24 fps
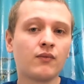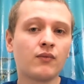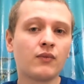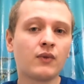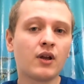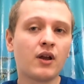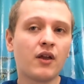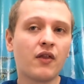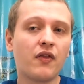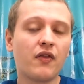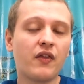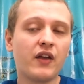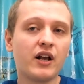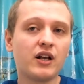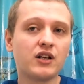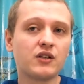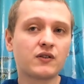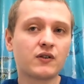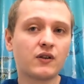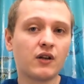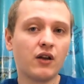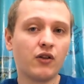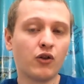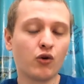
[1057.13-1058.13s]
things
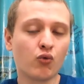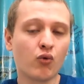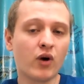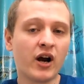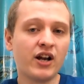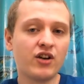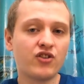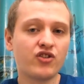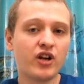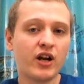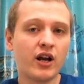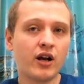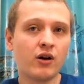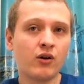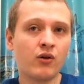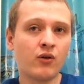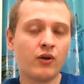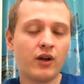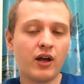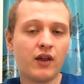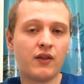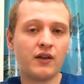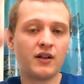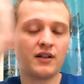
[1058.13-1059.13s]
in the right channel, and
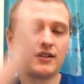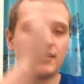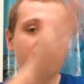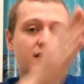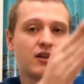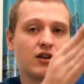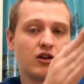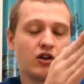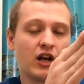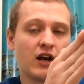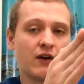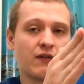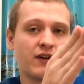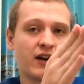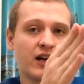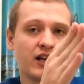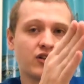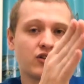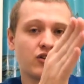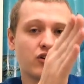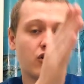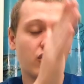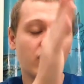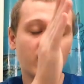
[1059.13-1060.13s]
then you have
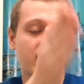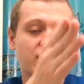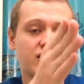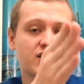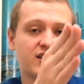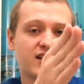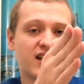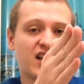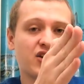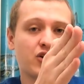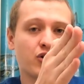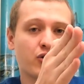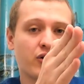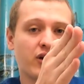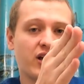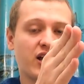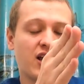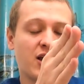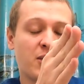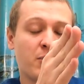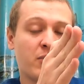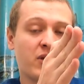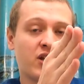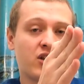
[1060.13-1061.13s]
a nice center
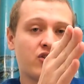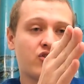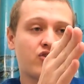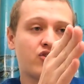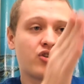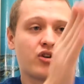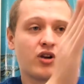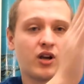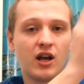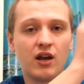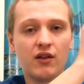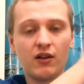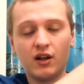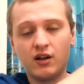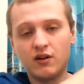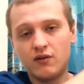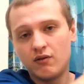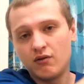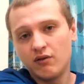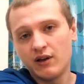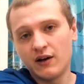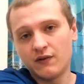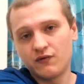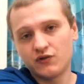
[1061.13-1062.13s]
image, and then
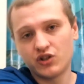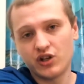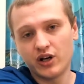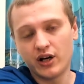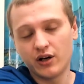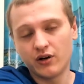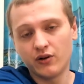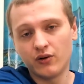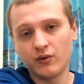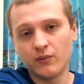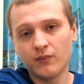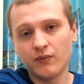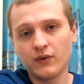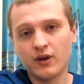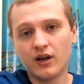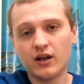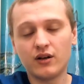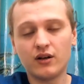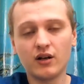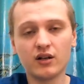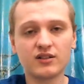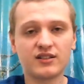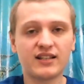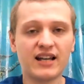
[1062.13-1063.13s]
left channel.
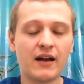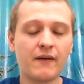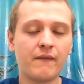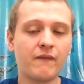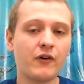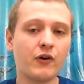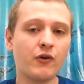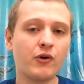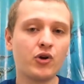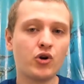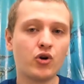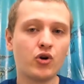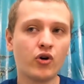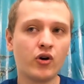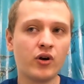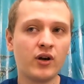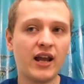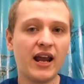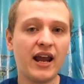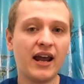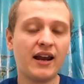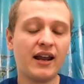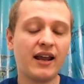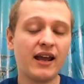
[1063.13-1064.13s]
Does that very good, and
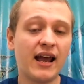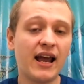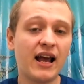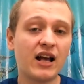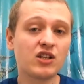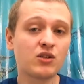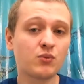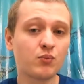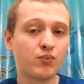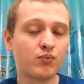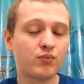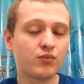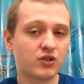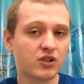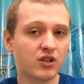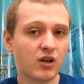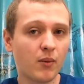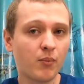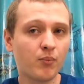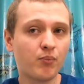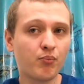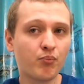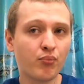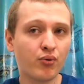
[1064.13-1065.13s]
it has some
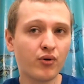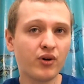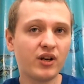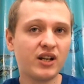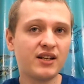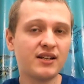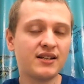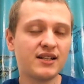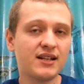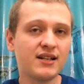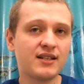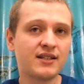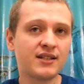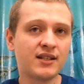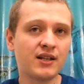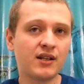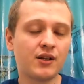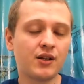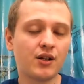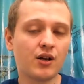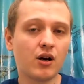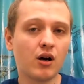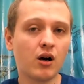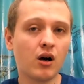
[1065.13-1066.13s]
pretty decent
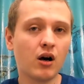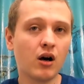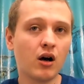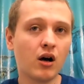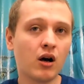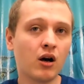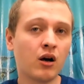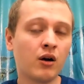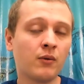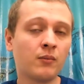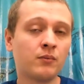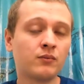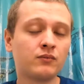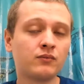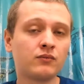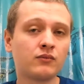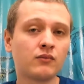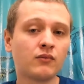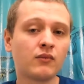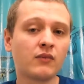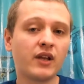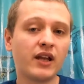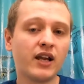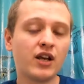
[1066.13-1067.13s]

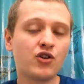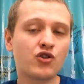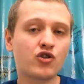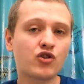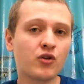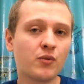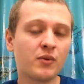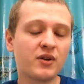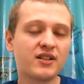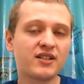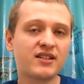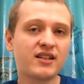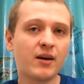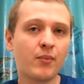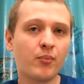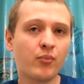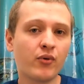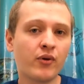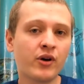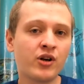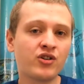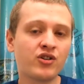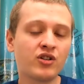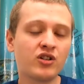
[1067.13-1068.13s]
instrument
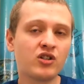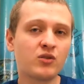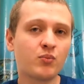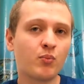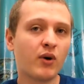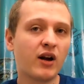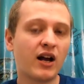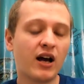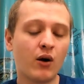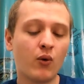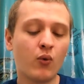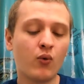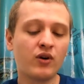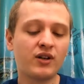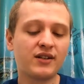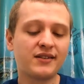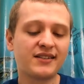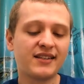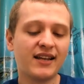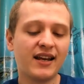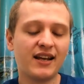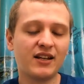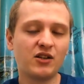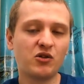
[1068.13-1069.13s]
separations, but I wouldn't say
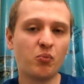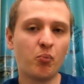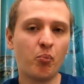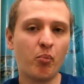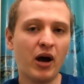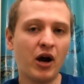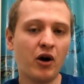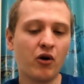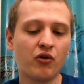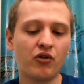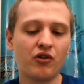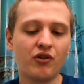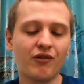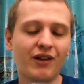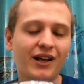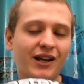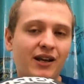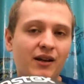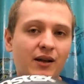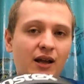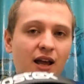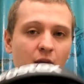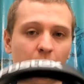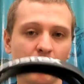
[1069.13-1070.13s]
it's better than like
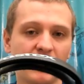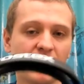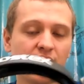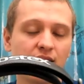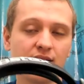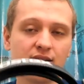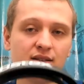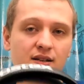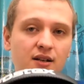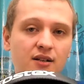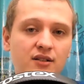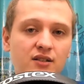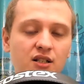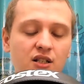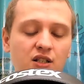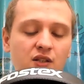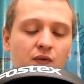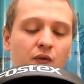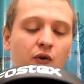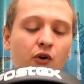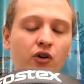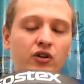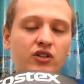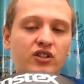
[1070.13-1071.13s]
M1060s, for
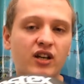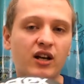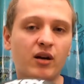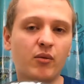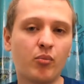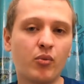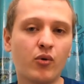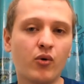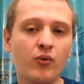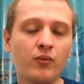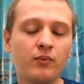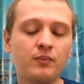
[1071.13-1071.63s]
example.